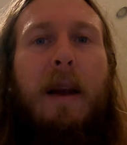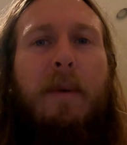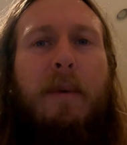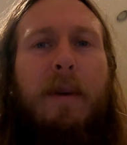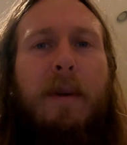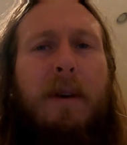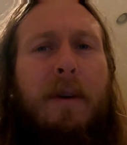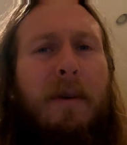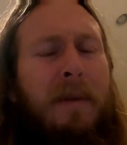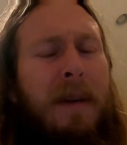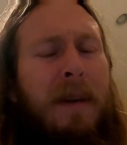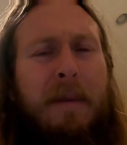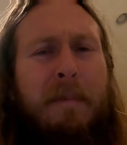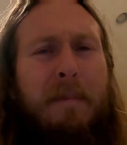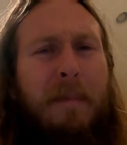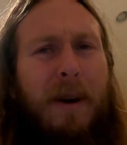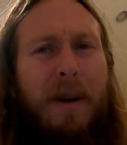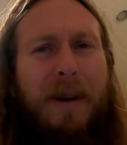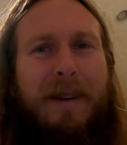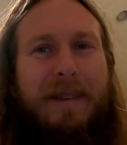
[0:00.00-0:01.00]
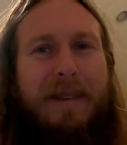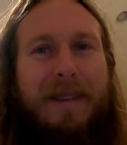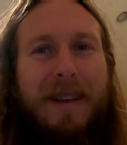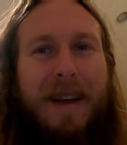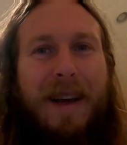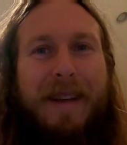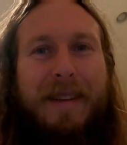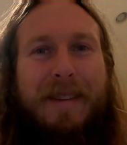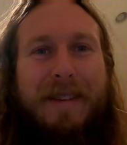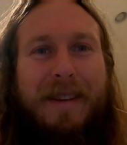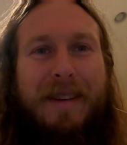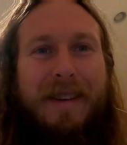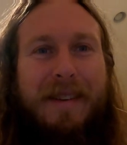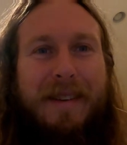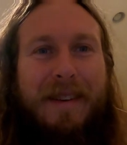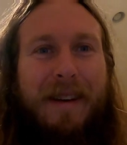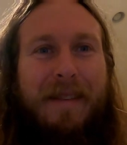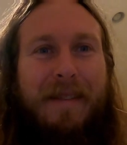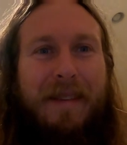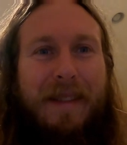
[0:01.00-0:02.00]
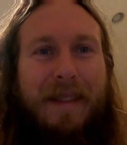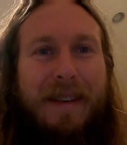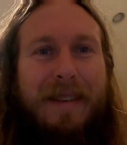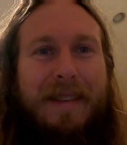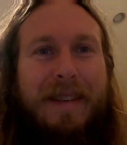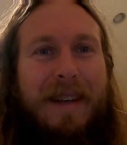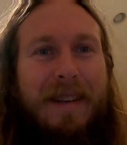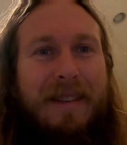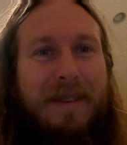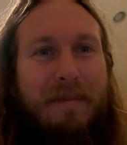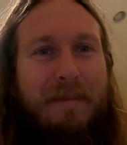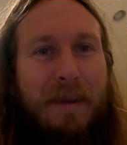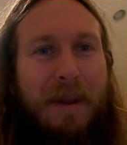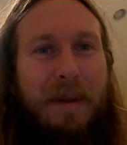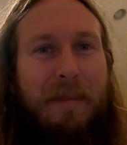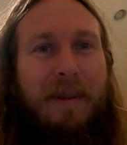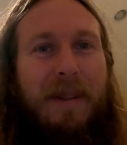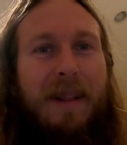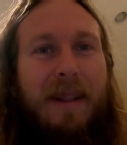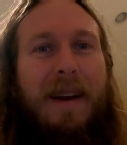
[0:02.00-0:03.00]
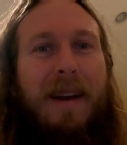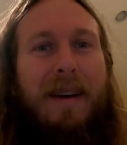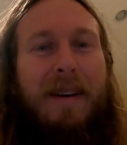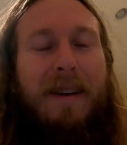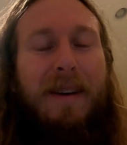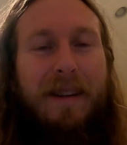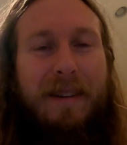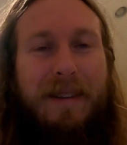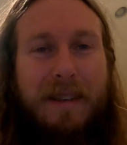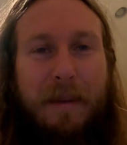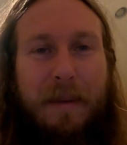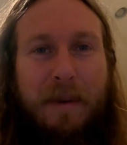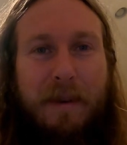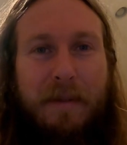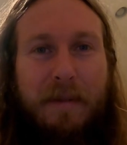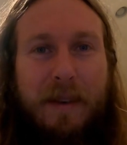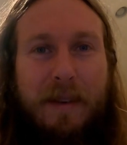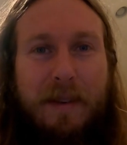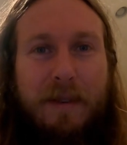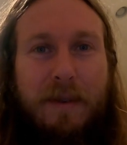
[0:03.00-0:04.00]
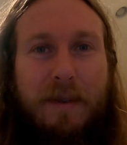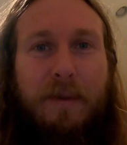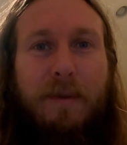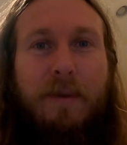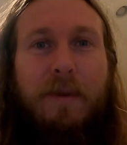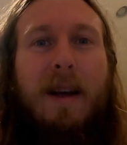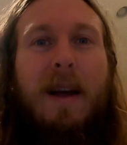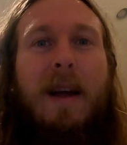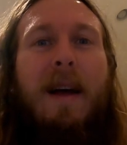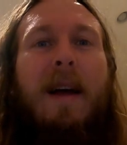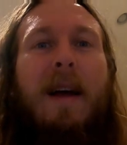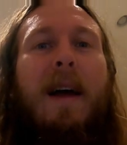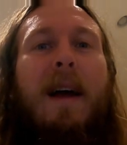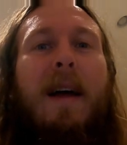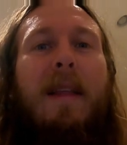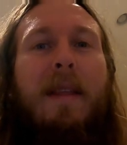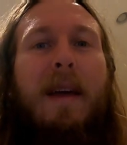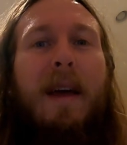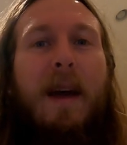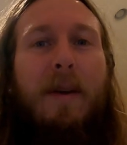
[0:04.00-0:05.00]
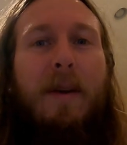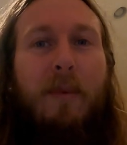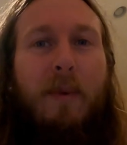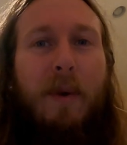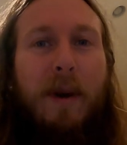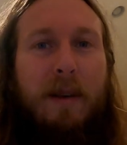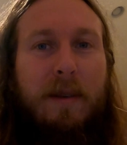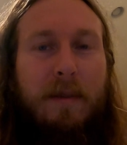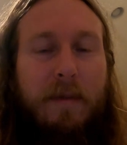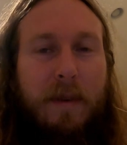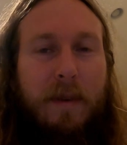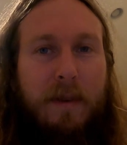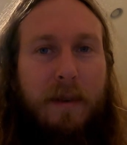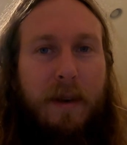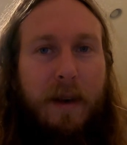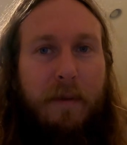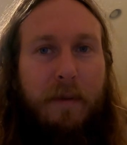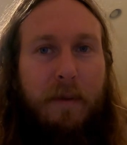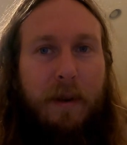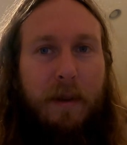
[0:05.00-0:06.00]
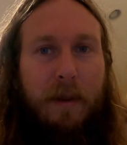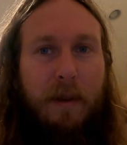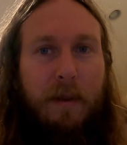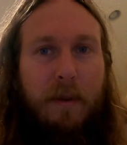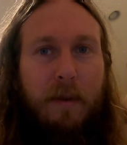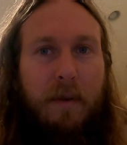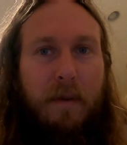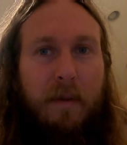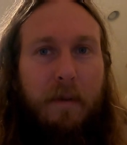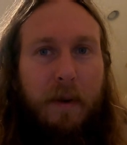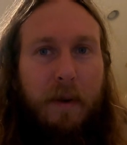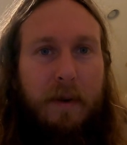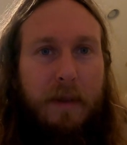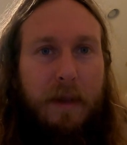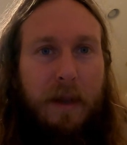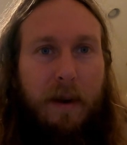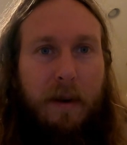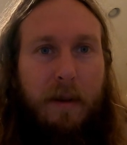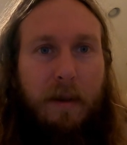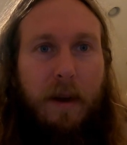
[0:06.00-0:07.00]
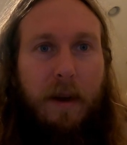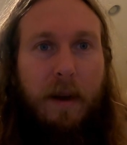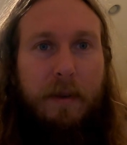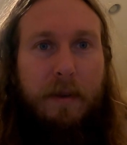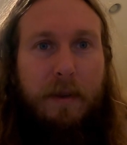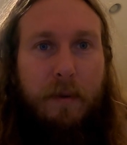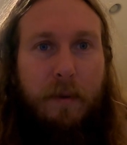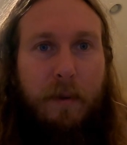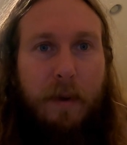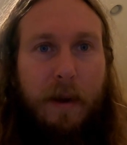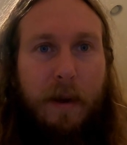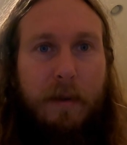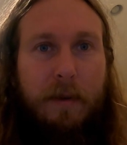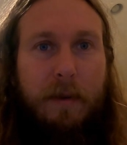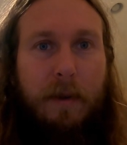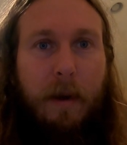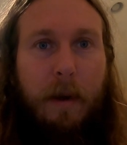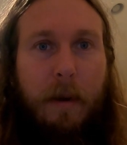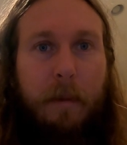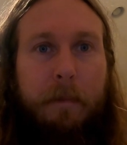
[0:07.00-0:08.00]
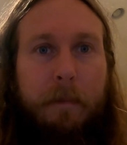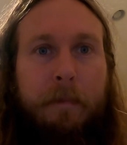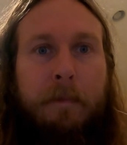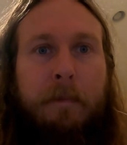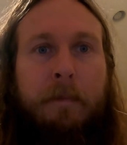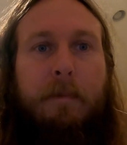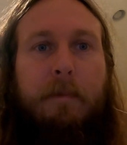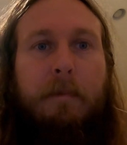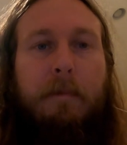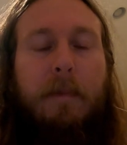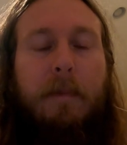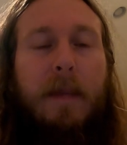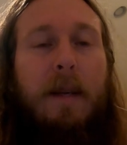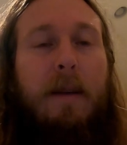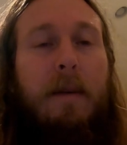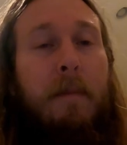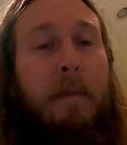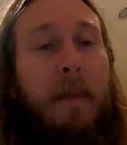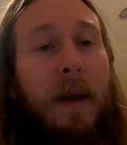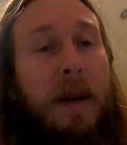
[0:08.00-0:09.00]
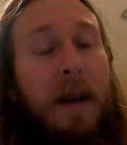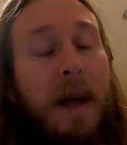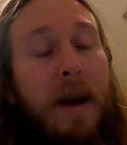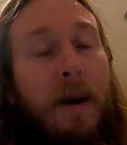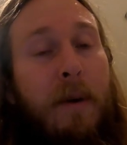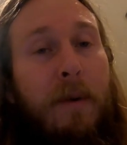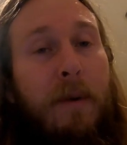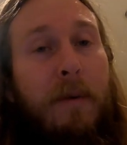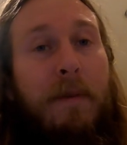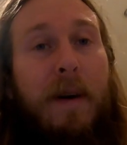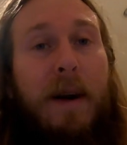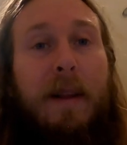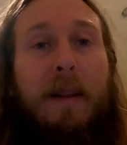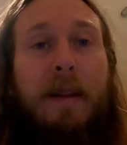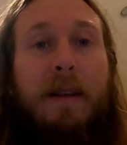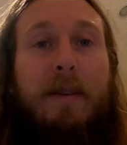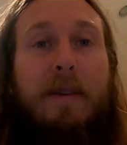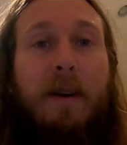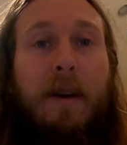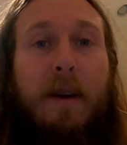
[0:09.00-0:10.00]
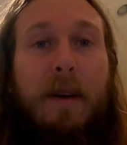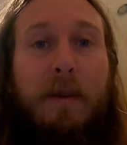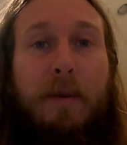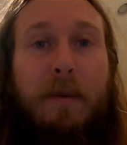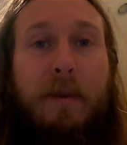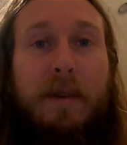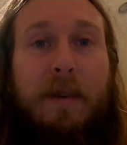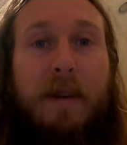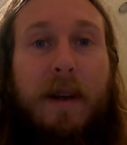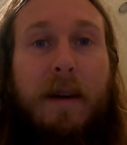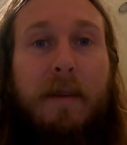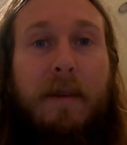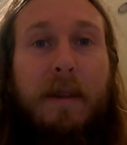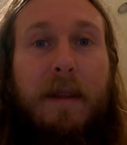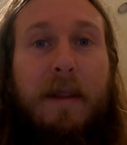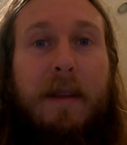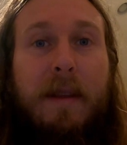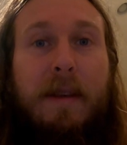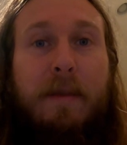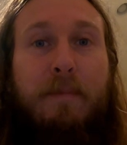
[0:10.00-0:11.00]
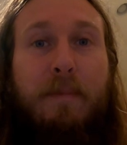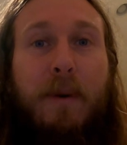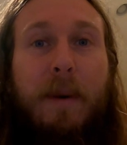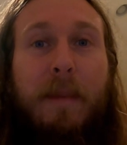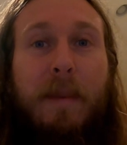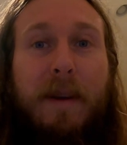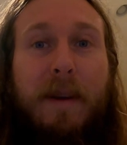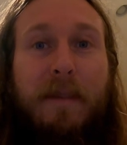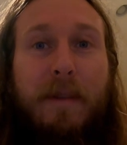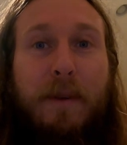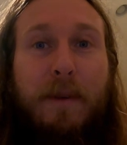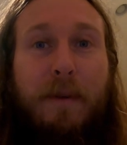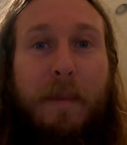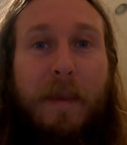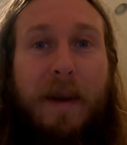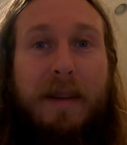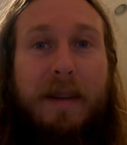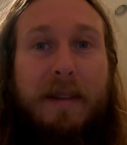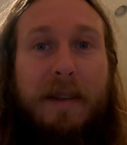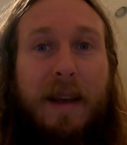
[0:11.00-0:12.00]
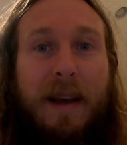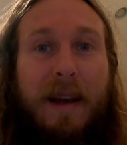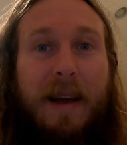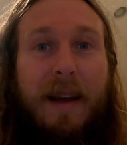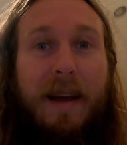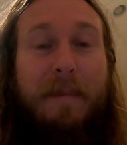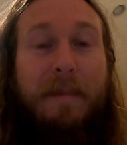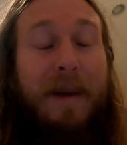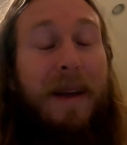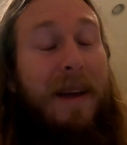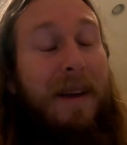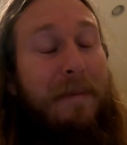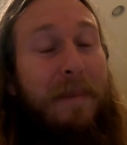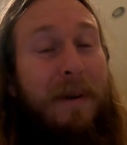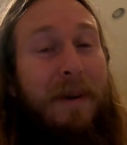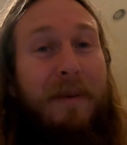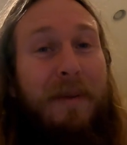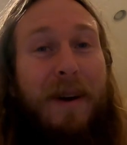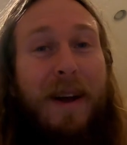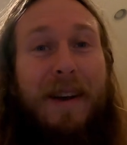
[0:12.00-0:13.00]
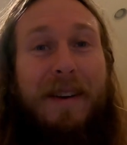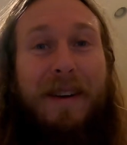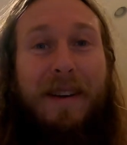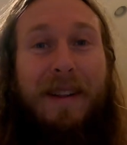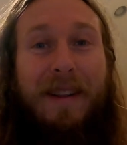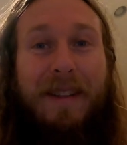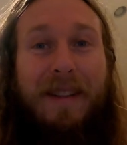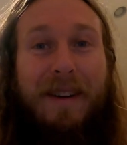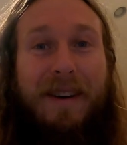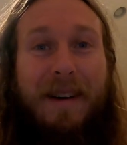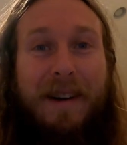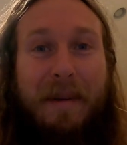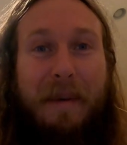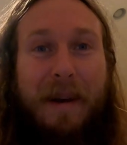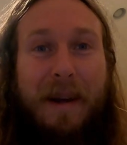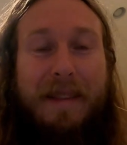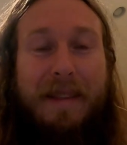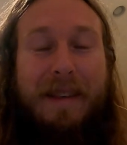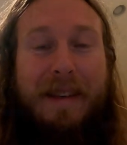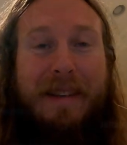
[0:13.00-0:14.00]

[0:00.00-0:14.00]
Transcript: and we don't need modern science to discover this. Ancient people had a concept of this too, and they had ways of discovering the universe that are lost to us. But now we're finally starting to discover that these primitive humans may have been right all along about